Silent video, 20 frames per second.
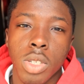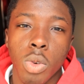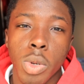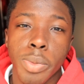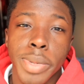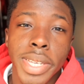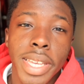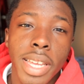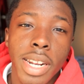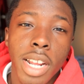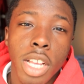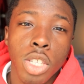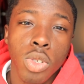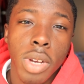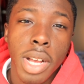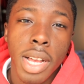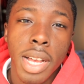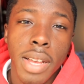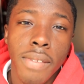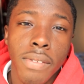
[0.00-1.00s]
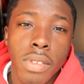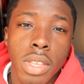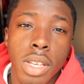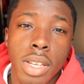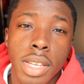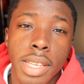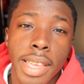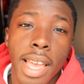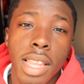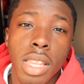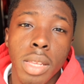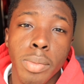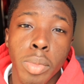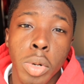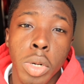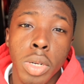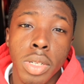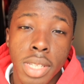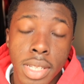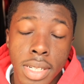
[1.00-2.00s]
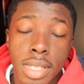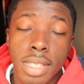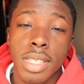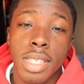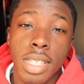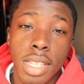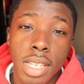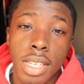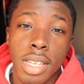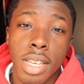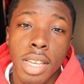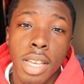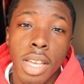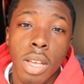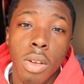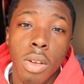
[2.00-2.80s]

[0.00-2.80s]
So we began our drive to Gatlinburg, Tennessee,